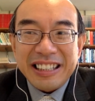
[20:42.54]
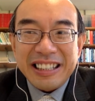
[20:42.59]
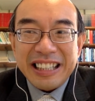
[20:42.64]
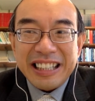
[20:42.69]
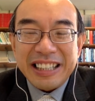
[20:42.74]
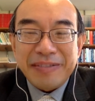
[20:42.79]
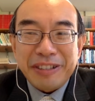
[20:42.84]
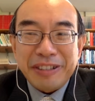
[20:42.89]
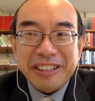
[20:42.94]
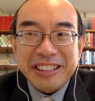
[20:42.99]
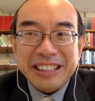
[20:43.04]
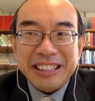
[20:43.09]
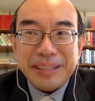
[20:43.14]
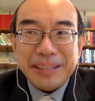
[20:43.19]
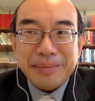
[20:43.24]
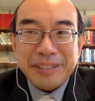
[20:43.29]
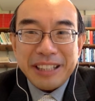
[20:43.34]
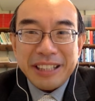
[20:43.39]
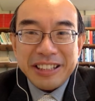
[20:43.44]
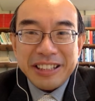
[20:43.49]
in one of the
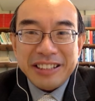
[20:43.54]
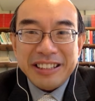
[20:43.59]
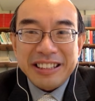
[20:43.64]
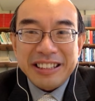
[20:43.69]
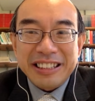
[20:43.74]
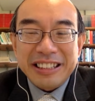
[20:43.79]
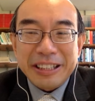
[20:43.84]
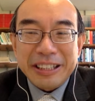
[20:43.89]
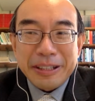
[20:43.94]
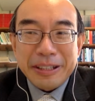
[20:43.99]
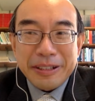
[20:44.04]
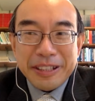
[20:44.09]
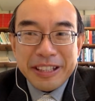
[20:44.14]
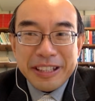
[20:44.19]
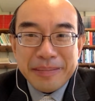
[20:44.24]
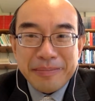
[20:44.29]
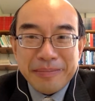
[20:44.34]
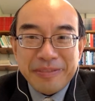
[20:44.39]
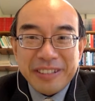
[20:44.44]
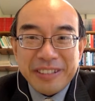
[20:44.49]
subsections
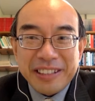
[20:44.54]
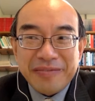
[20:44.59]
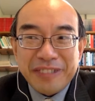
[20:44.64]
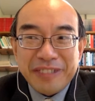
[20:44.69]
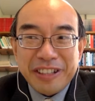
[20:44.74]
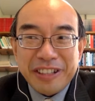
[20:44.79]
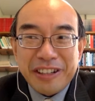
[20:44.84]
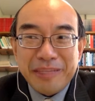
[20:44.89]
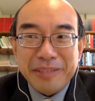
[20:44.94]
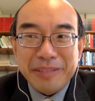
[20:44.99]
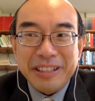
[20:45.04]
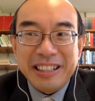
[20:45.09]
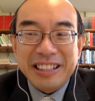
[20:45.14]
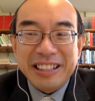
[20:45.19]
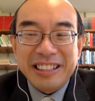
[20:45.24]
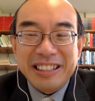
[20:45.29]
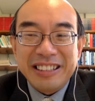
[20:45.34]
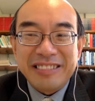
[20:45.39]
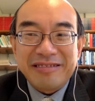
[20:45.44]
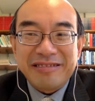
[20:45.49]
the
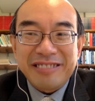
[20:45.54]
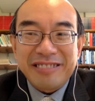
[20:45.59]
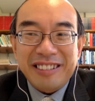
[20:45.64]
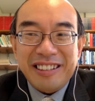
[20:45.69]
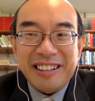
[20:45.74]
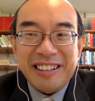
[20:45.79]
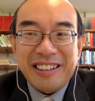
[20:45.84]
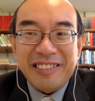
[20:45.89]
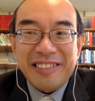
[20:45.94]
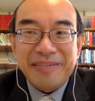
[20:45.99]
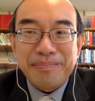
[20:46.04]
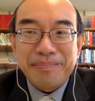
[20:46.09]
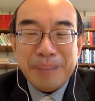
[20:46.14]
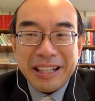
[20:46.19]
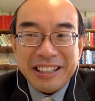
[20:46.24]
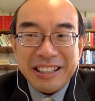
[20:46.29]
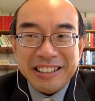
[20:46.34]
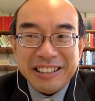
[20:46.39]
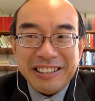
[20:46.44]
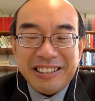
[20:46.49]
phenomenon of
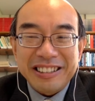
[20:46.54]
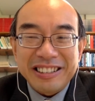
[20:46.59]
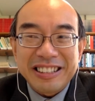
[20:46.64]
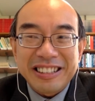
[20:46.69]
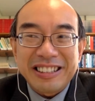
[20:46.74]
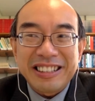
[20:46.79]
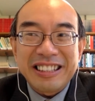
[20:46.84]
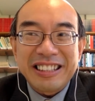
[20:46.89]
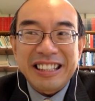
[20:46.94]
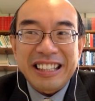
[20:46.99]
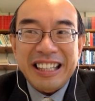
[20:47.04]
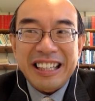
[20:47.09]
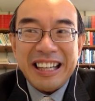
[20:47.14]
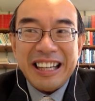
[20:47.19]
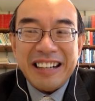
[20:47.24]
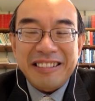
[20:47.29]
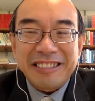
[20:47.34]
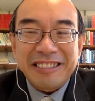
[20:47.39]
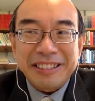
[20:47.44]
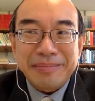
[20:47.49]
Pentecostal and
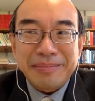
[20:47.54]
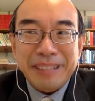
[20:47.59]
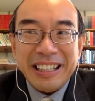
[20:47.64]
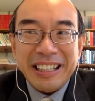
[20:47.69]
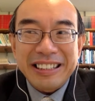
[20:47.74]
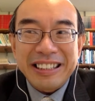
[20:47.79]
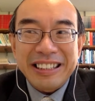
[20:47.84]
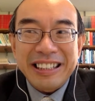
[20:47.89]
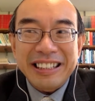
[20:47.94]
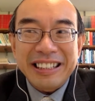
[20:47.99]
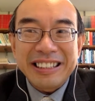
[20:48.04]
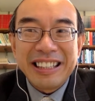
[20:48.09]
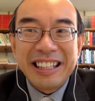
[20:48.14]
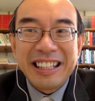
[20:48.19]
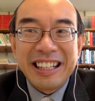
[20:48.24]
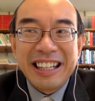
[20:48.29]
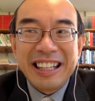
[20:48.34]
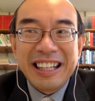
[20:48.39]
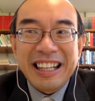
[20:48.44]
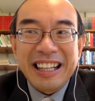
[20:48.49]
charismatics.
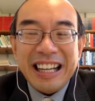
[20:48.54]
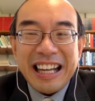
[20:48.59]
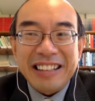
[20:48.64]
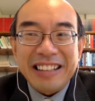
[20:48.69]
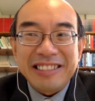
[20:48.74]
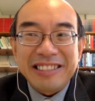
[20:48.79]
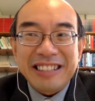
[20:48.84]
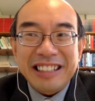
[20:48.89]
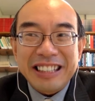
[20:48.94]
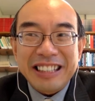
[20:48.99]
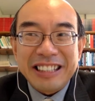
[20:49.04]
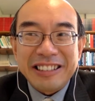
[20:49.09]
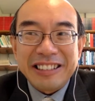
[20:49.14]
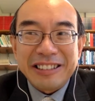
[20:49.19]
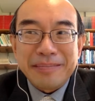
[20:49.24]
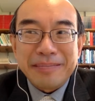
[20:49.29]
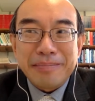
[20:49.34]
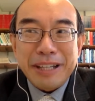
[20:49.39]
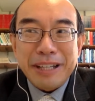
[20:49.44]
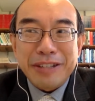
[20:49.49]
As well, I think he
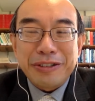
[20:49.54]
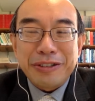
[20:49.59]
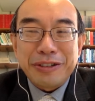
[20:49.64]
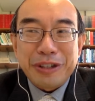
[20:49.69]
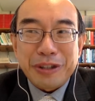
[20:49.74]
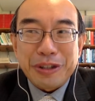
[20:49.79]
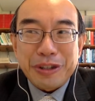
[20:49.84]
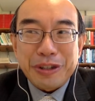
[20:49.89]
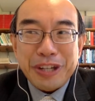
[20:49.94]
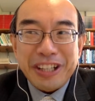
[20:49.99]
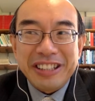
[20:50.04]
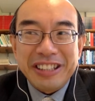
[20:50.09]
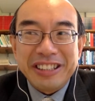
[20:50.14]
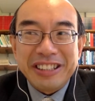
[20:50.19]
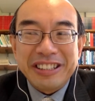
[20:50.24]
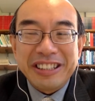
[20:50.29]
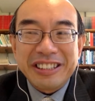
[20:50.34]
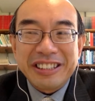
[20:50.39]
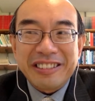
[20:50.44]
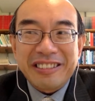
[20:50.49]
also mentioned the
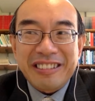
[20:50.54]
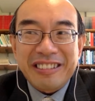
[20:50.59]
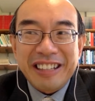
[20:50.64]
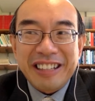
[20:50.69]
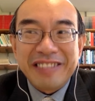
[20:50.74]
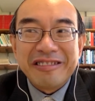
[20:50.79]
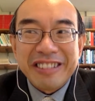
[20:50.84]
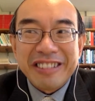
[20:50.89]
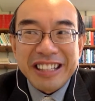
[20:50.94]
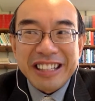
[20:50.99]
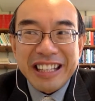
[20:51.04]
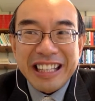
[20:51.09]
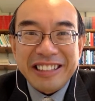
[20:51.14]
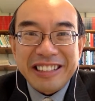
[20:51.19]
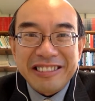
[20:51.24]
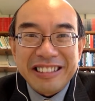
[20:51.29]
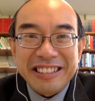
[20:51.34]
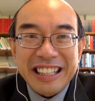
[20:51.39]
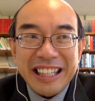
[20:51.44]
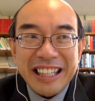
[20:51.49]
challenges of trying to
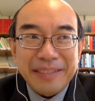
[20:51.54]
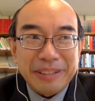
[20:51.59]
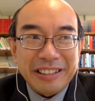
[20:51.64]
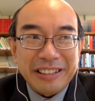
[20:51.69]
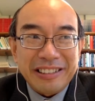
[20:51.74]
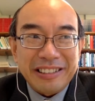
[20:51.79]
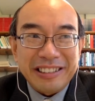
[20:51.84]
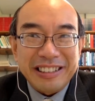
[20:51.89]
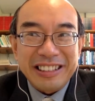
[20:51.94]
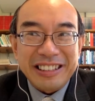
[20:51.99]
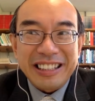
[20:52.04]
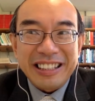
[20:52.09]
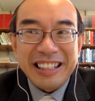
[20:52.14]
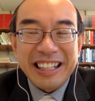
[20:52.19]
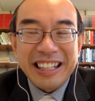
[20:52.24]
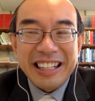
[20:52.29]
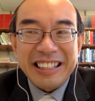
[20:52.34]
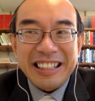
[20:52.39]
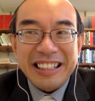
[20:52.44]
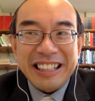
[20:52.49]
relate to them, because
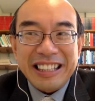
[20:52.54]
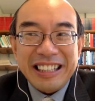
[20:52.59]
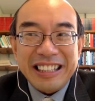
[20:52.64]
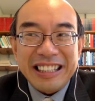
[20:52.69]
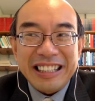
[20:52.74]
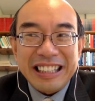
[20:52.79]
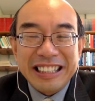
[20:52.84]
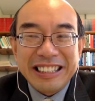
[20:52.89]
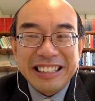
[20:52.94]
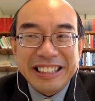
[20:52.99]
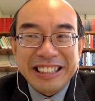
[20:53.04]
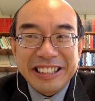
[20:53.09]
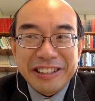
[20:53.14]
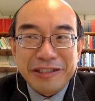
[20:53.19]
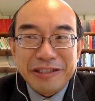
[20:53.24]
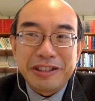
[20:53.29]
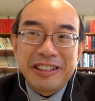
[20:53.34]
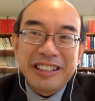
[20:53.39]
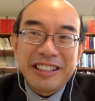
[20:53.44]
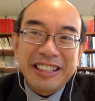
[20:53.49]
they are
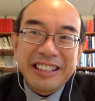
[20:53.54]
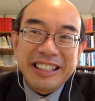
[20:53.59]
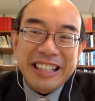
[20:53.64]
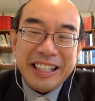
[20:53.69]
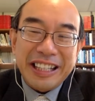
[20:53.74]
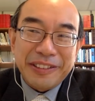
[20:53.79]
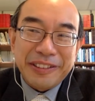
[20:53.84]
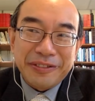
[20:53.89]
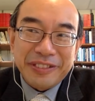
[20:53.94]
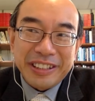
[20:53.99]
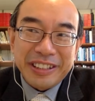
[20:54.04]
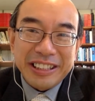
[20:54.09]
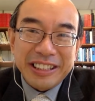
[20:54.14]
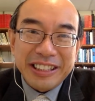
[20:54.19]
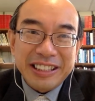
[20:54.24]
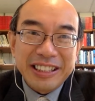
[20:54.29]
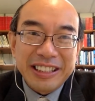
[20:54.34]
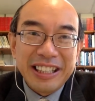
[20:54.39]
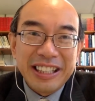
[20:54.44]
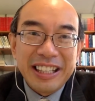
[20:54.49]
institutionally
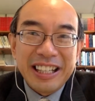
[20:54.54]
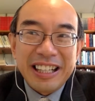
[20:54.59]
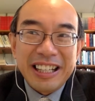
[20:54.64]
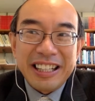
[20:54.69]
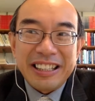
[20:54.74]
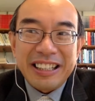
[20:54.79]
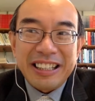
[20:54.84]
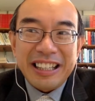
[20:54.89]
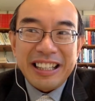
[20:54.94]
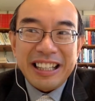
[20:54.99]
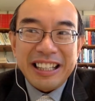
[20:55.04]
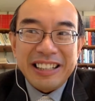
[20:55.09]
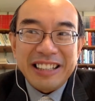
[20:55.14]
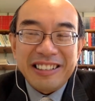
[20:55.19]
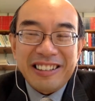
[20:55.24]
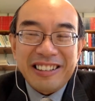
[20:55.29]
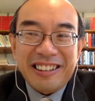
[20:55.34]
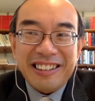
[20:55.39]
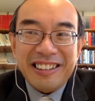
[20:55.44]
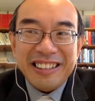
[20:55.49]
diverse. They are
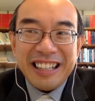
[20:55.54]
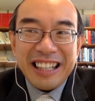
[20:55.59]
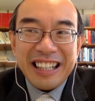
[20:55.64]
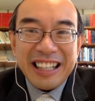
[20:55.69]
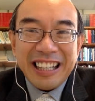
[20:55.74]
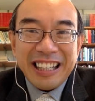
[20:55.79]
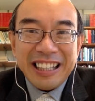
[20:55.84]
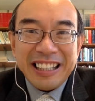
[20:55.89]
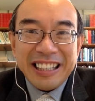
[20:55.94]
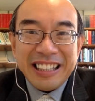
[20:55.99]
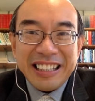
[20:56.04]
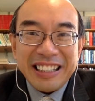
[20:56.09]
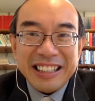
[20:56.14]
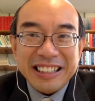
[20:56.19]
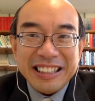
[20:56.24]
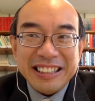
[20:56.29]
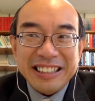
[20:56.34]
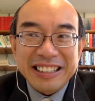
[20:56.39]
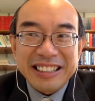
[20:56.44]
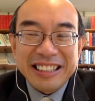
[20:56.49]
not
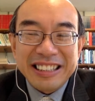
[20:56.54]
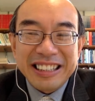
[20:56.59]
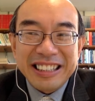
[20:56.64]
as,